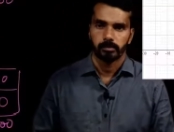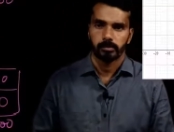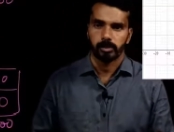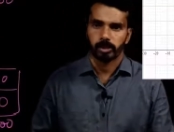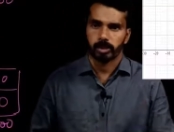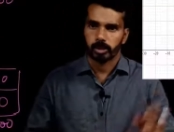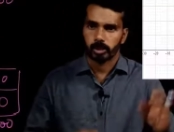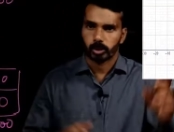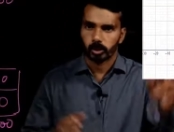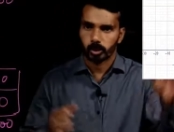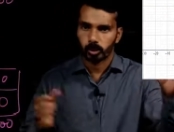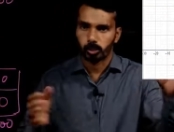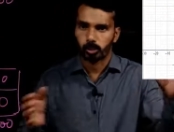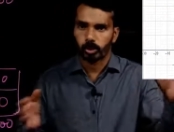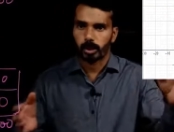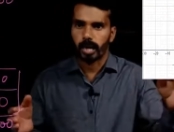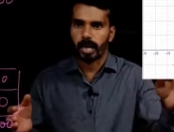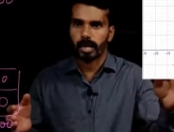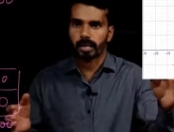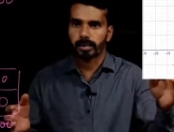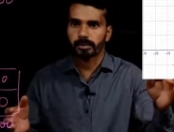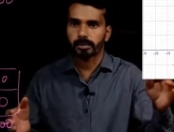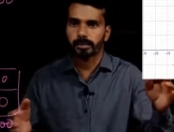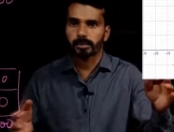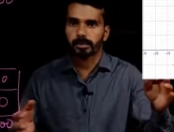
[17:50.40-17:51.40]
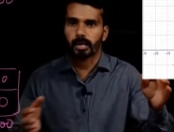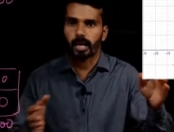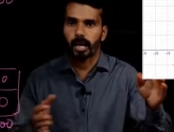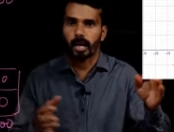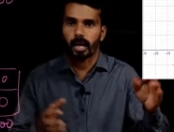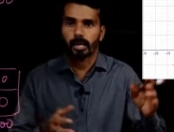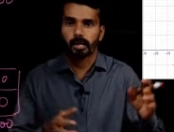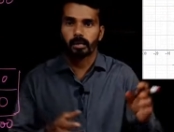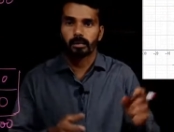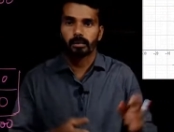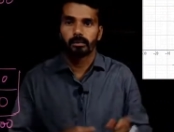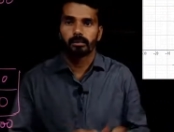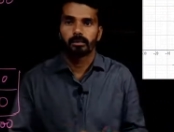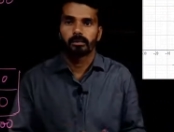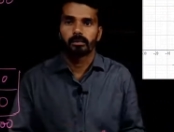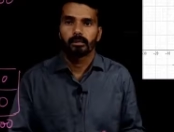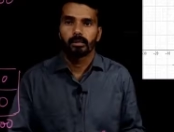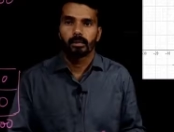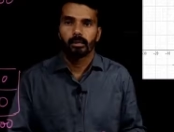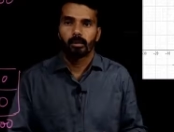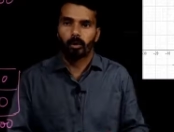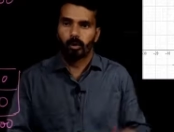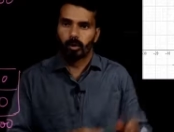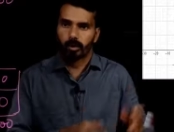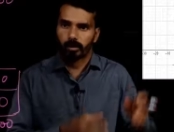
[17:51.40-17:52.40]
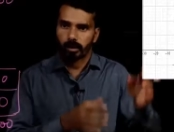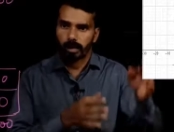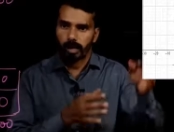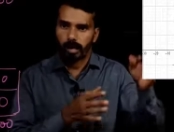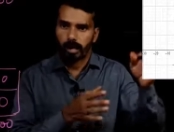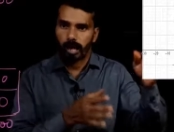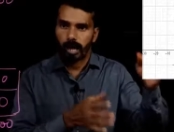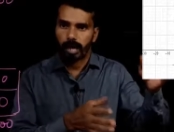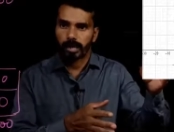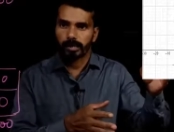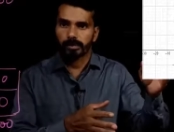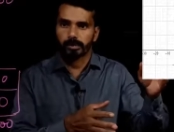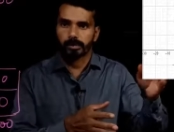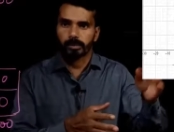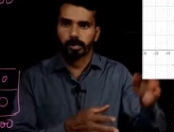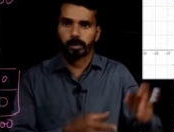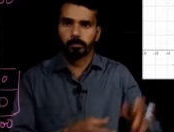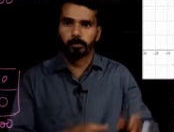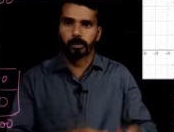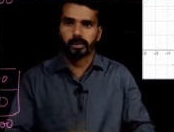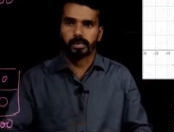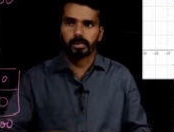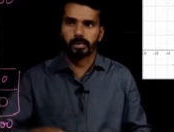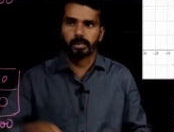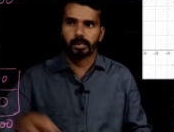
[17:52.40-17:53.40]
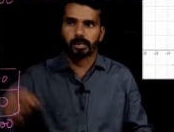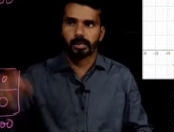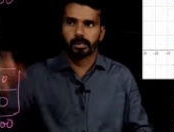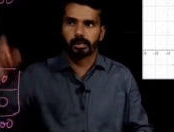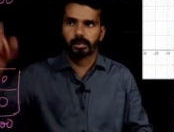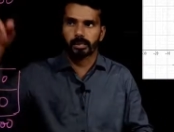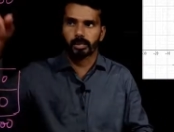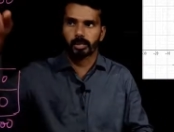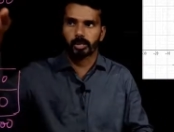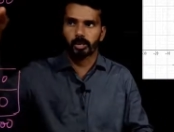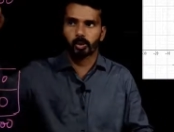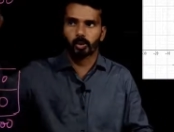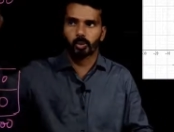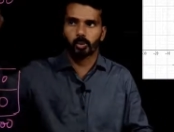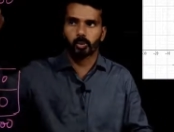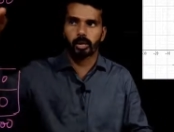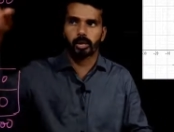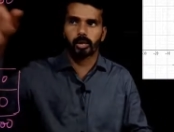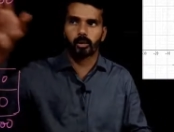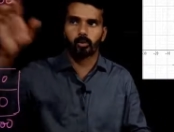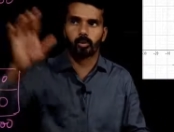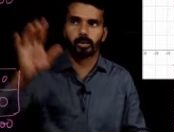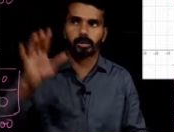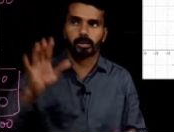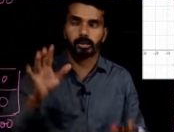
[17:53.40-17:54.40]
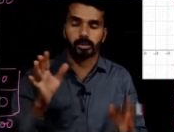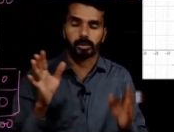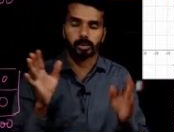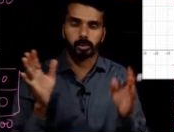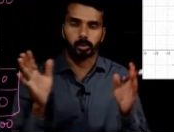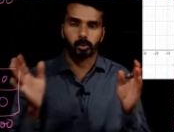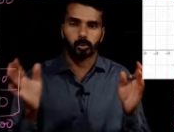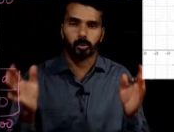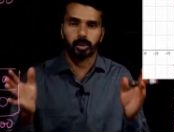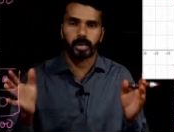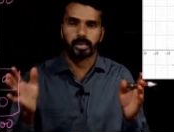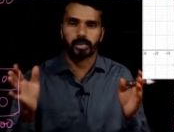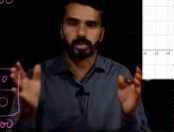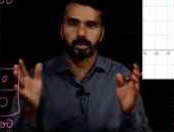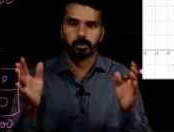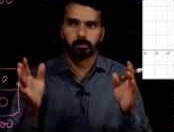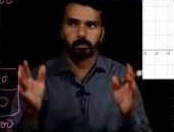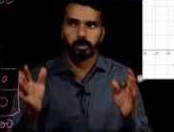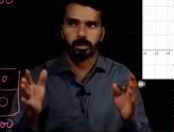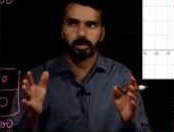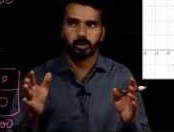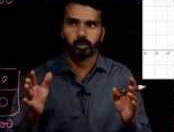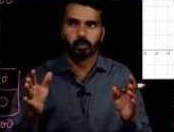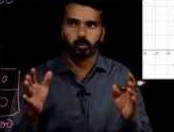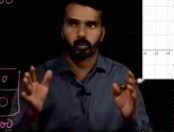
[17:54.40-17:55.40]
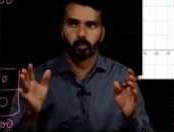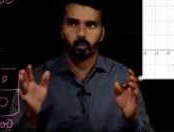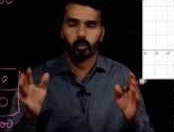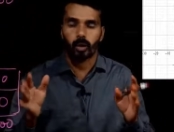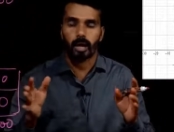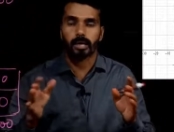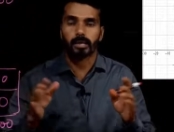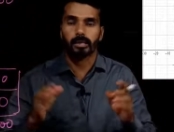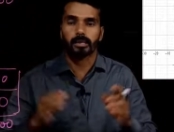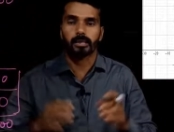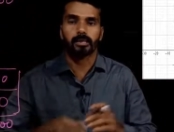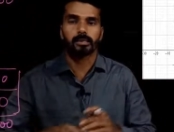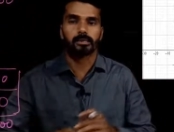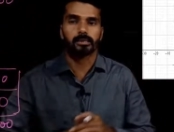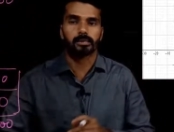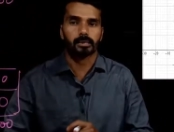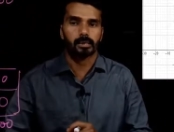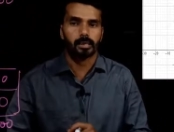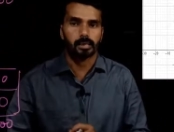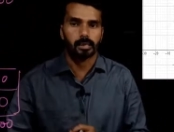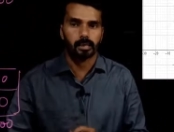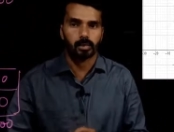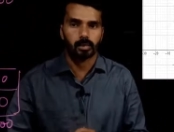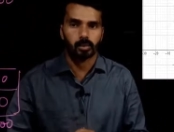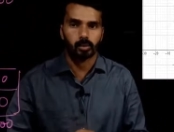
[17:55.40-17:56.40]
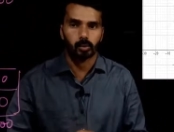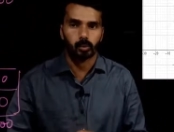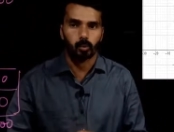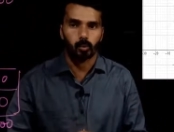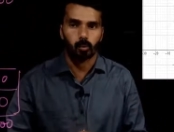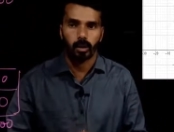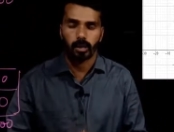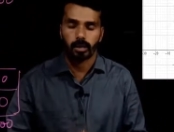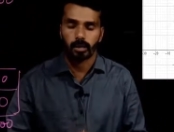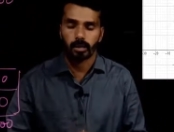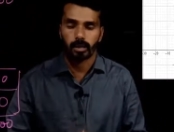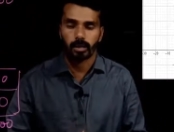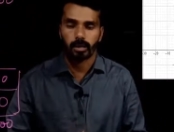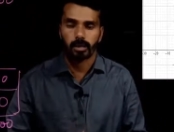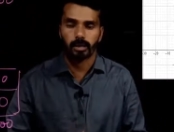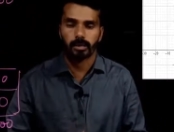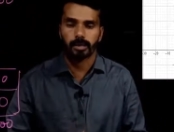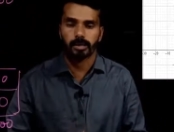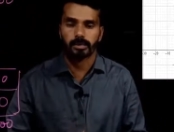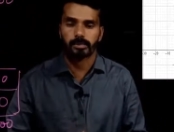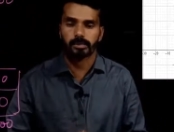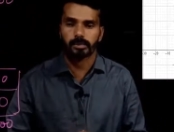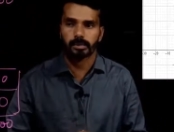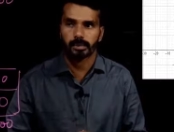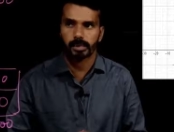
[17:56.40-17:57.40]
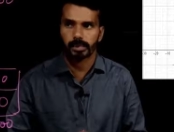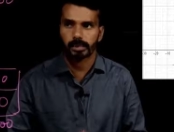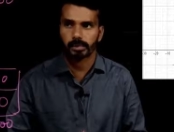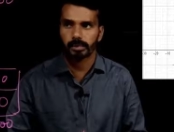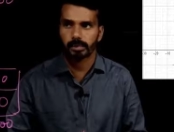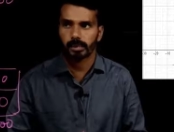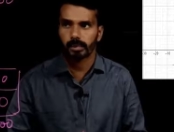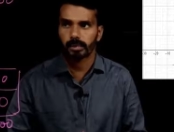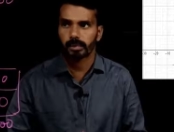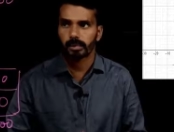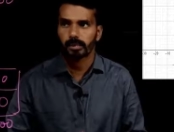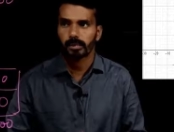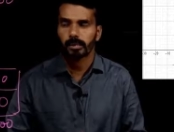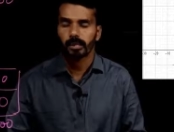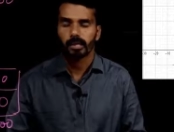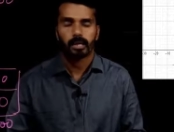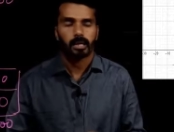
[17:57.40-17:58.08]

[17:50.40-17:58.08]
These two lines are, or the lines representing these two equations, 2x plus y is equal to 160